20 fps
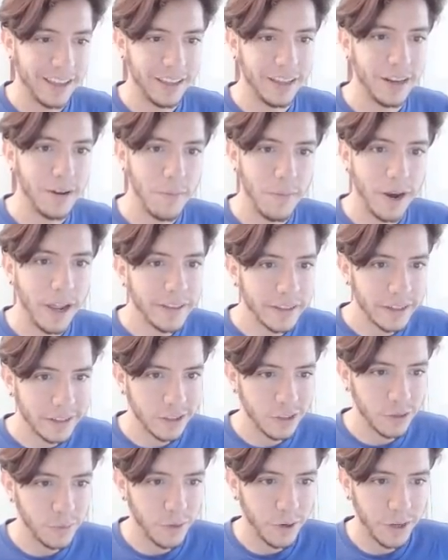in Blender
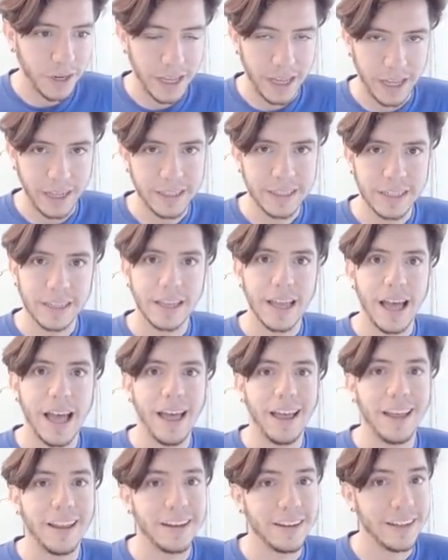2.8
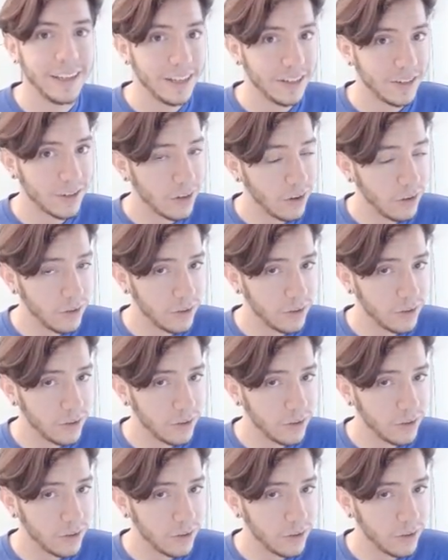and it's